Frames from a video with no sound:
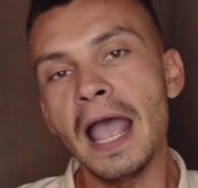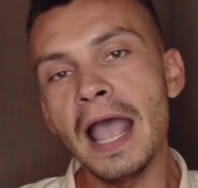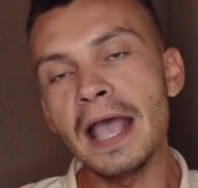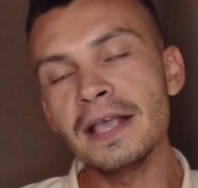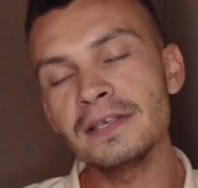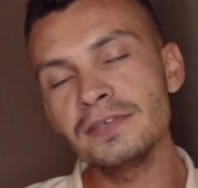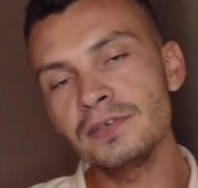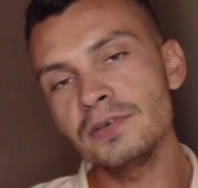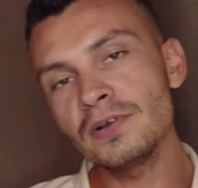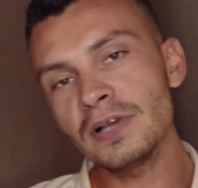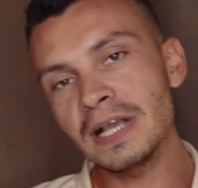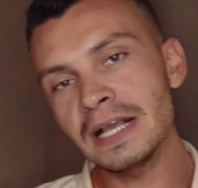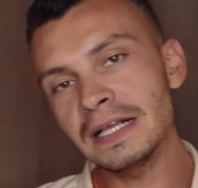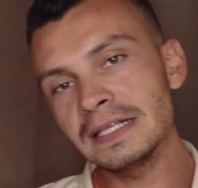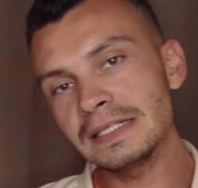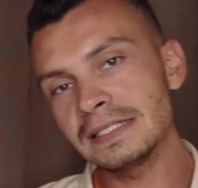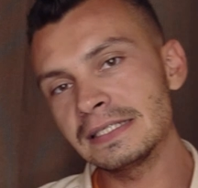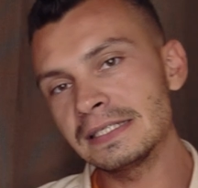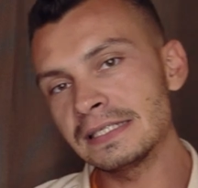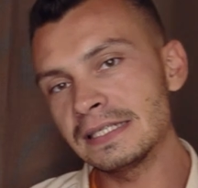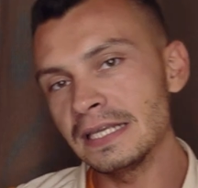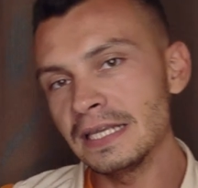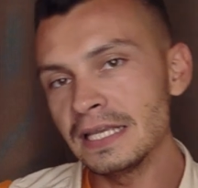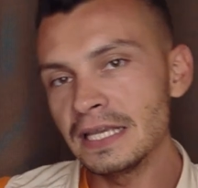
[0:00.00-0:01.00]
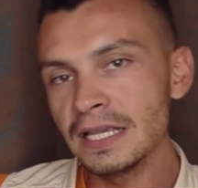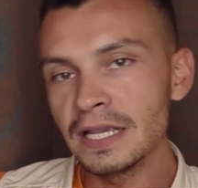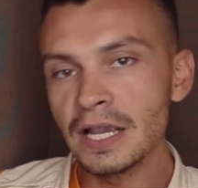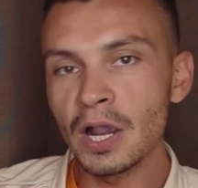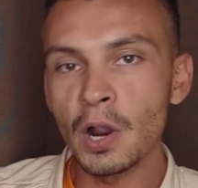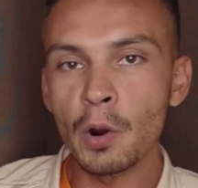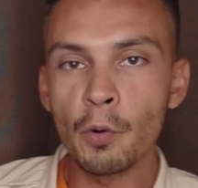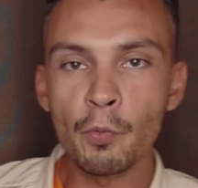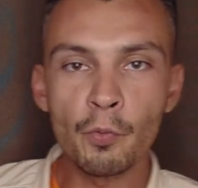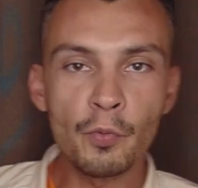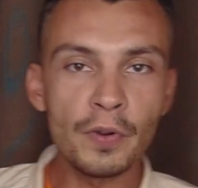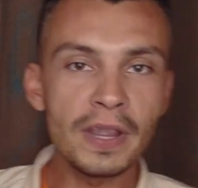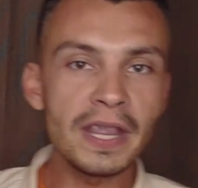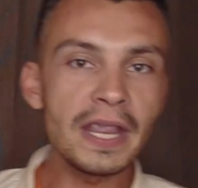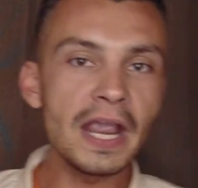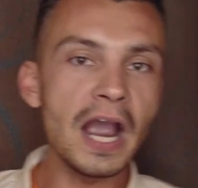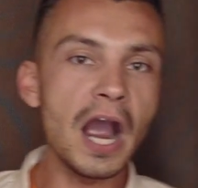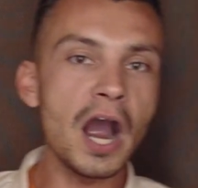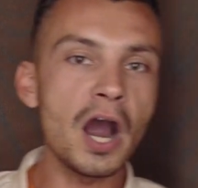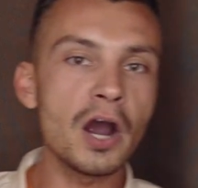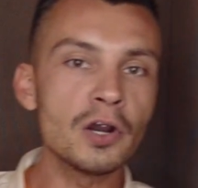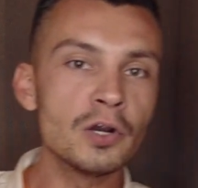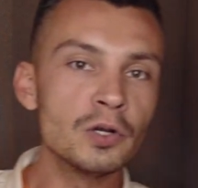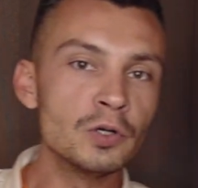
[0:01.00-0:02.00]
as you can see, we
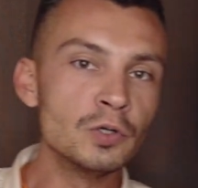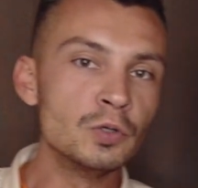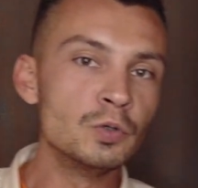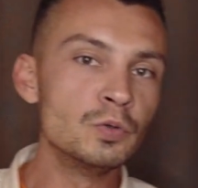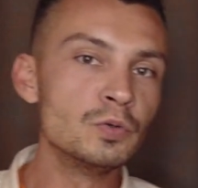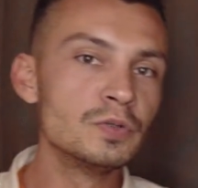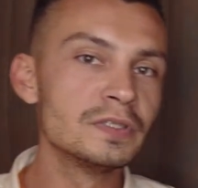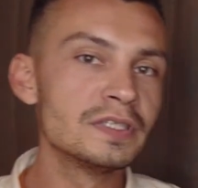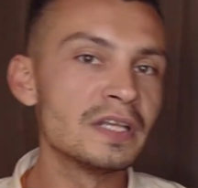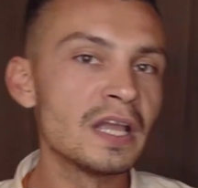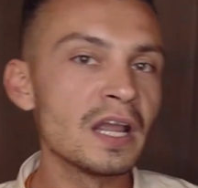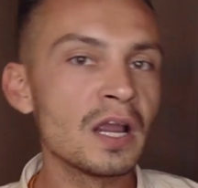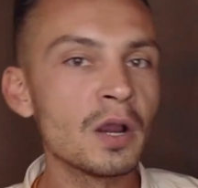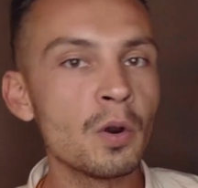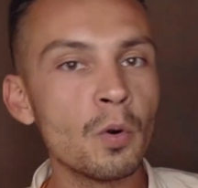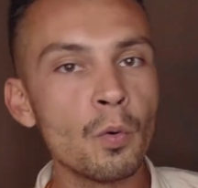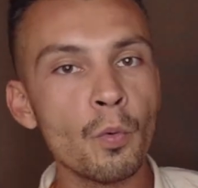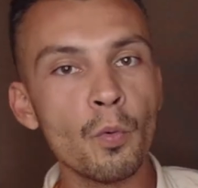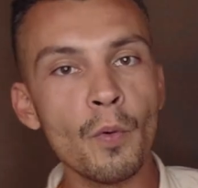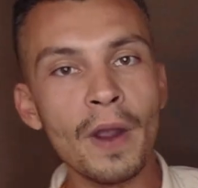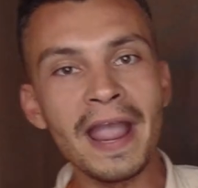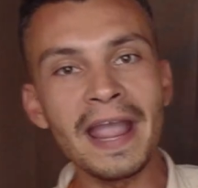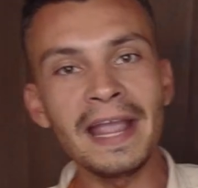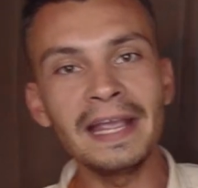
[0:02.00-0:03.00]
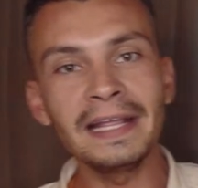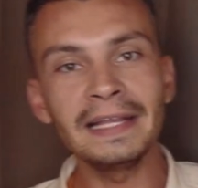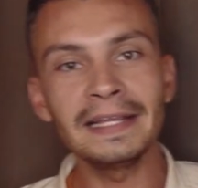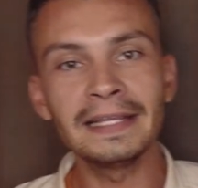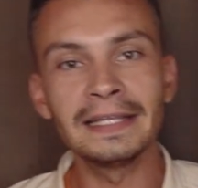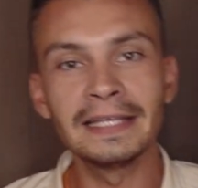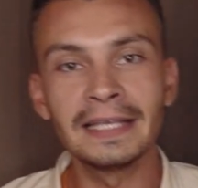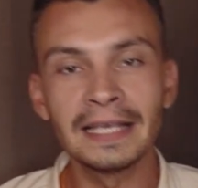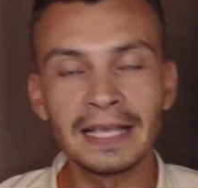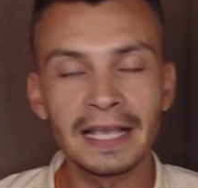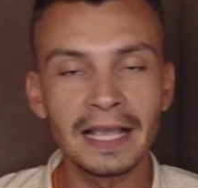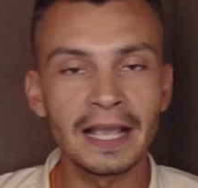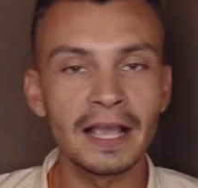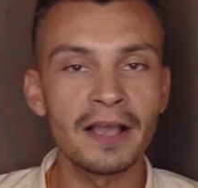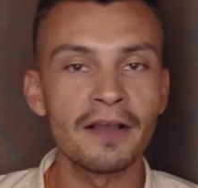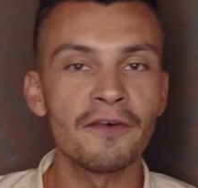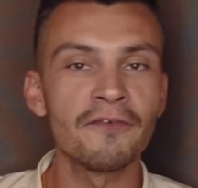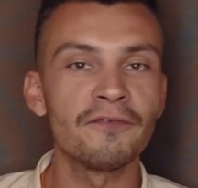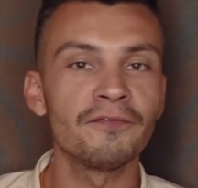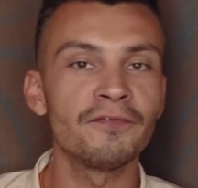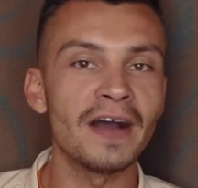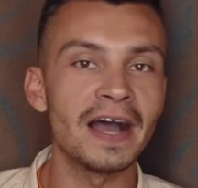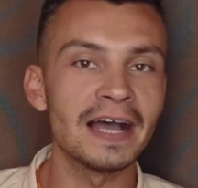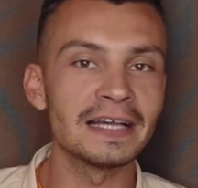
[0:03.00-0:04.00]
are losing weight
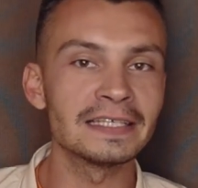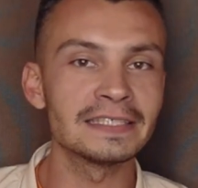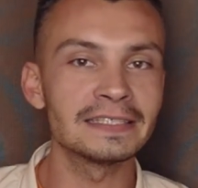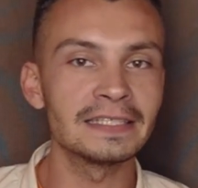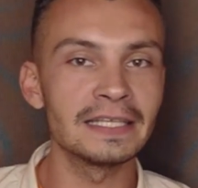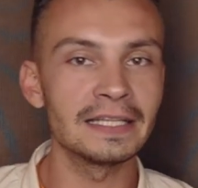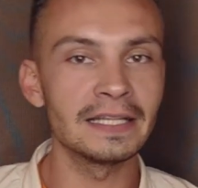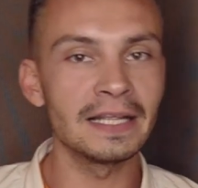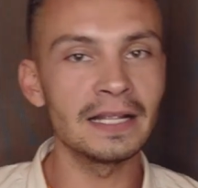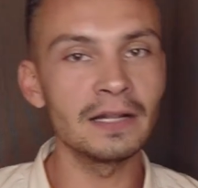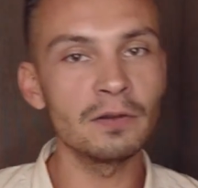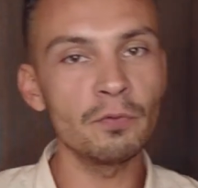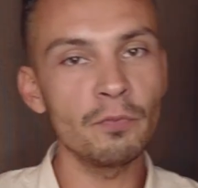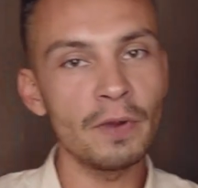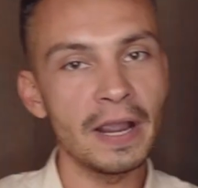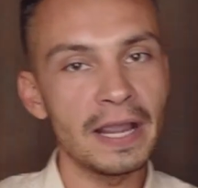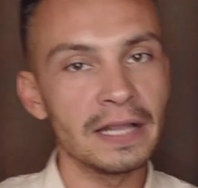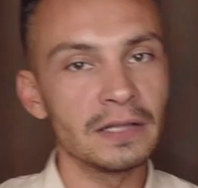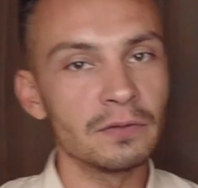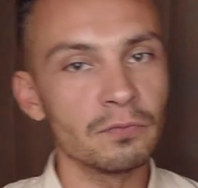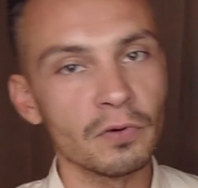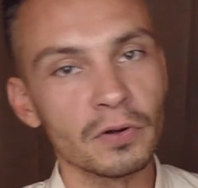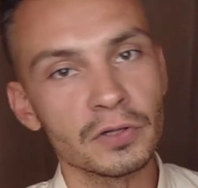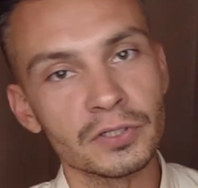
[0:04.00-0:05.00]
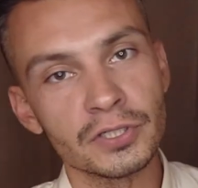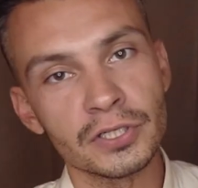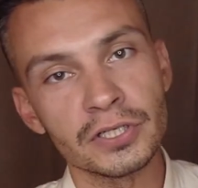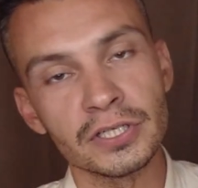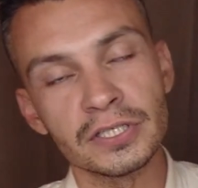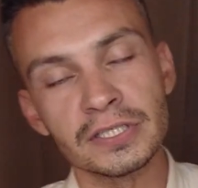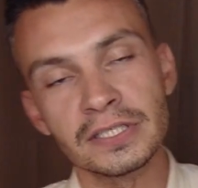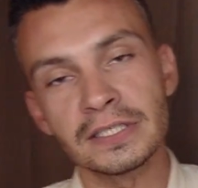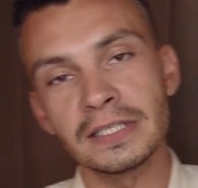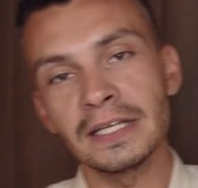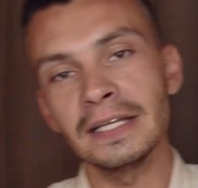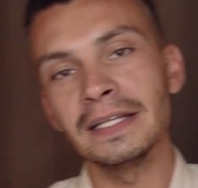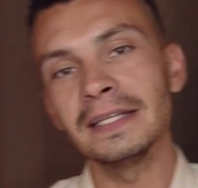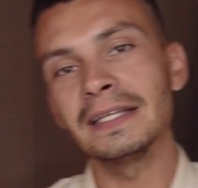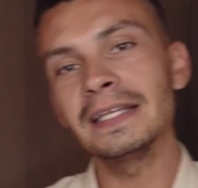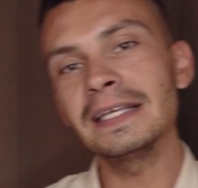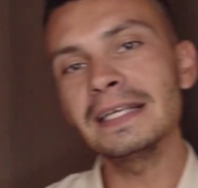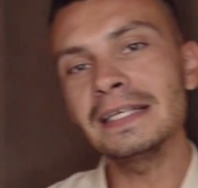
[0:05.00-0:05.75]
faster than Weight Watchers. And